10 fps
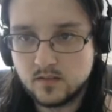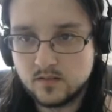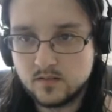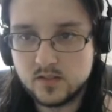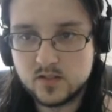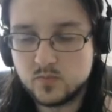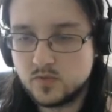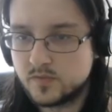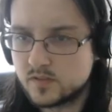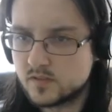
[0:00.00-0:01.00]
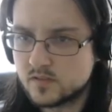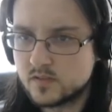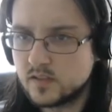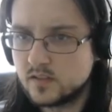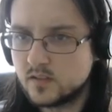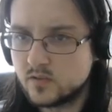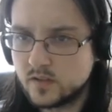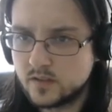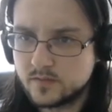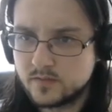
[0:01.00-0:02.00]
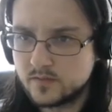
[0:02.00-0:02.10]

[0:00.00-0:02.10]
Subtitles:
this move is slightly annoying.